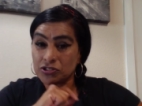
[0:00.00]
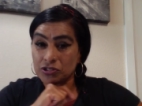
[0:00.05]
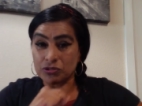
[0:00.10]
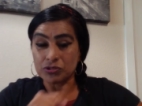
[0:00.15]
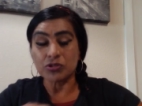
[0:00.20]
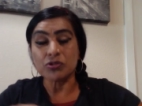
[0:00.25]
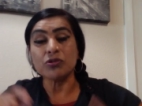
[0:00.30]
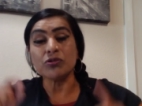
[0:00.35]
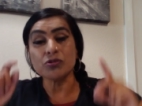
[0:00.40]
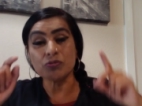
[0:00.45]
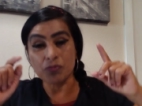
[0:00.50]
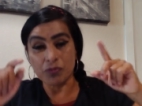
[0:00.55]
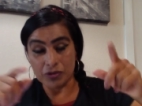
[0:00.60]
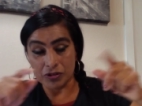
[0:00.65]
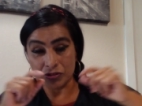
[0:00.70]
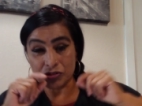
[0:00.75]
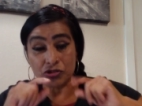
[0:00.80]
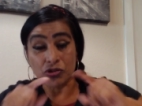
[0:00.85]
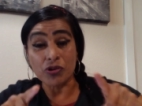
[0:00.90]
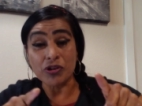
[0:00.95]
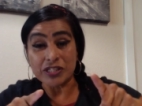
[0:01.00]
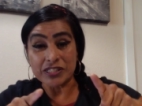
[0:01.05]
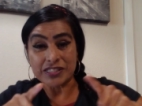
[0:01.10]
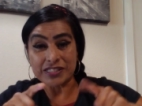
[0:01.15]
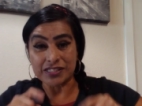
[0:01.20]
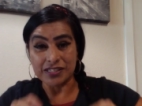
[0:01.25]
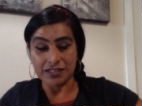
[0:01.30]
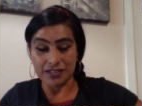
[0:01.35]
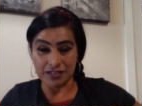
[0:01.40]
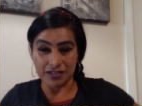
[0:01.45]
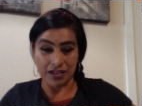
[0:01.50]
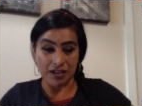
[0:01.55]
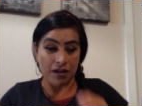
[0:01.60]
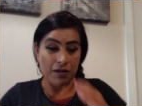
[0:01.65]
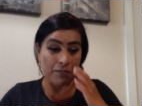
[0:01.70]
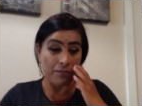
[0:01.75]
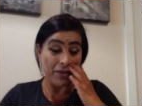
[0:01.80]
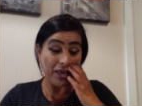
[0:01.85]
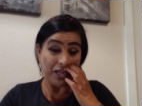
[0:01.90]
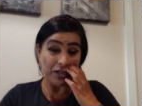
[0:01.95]
Joyce
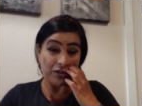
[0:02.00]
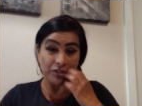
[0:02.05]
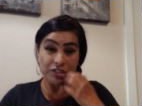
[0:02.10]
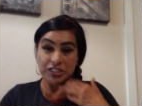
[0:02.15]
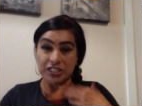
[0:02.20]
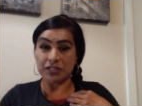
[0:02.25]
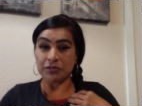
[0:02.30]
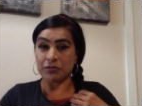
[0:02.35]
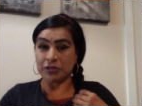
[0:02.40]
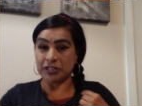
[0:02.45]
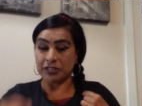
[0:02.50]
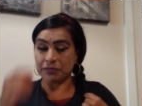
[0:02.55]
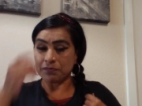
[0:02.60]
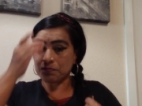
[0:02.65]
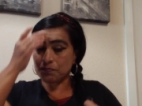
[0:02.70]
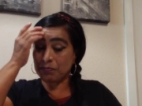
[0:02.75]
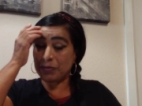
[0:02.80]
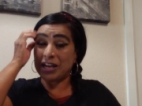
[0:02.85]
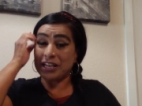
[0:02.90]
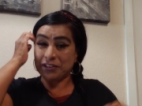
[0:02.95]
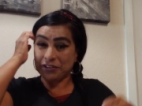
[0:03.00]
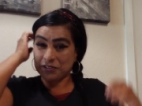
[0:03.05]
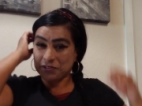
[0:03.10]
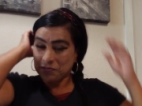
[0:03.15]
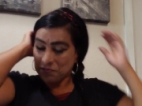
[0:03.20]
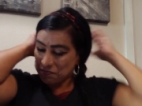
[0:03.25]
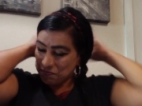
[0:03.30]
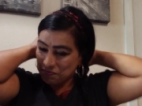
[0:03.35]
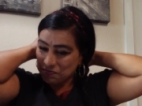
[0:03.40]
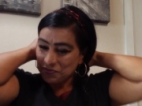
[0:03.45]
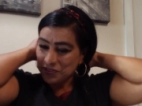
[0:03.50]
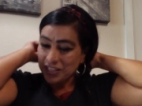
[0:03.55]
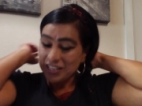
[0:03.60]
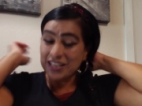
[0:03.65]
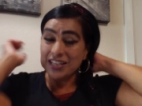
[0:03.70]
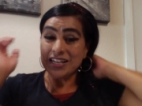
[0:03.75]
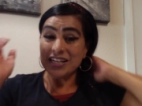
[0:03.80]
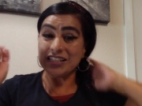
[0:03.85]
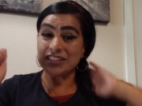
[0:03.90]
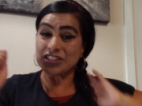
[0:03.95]
Meyer did one,
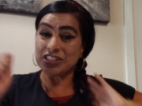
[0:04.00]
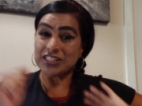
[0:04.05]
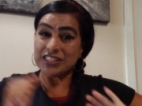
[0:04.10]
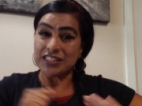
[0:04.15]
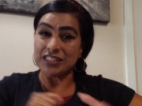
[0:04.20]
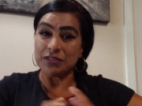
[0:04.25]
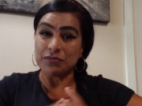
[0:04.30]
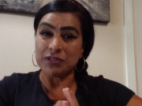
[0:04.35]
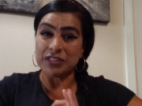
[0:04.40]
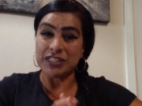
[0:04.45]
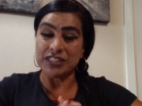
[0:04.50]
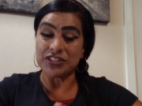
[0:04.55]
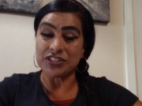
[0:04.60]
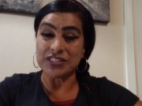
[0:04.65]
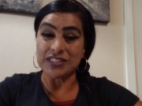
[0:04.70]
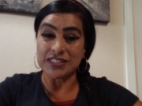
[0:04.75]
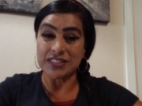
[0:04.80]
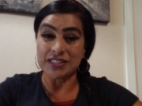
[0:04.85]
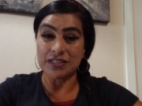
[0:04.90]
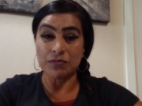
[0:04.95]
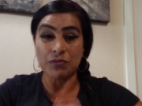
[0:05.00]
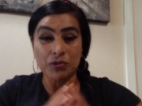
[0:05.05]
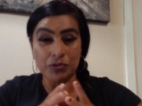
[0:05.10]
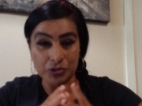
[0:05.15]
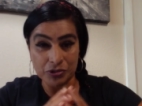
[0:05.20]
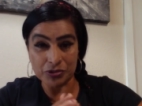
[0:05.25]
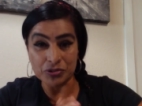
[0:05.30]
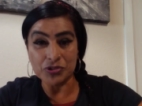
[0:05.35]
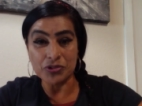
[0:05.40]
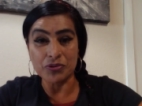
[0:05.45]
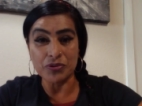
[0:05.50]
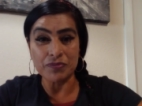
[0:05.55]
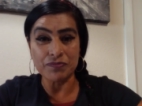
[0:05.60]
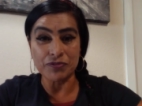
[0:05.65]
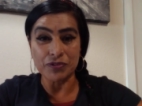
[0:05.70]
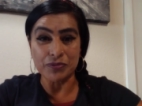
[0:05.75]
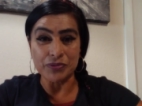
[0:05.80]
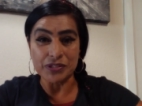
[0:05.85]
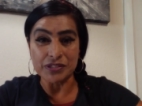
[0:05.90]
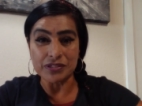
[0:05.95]
and she did one, and she said, well, use your
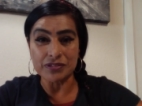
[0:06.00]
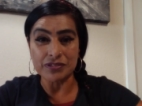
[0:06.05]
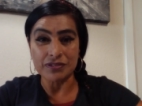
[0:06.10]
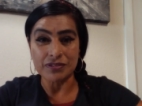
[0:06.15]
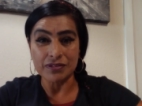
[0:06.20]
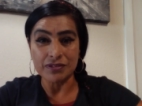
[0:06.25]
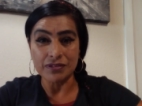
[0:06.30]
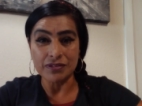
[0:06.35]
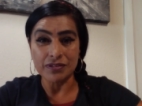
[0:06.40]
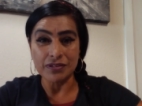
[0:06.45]
influence.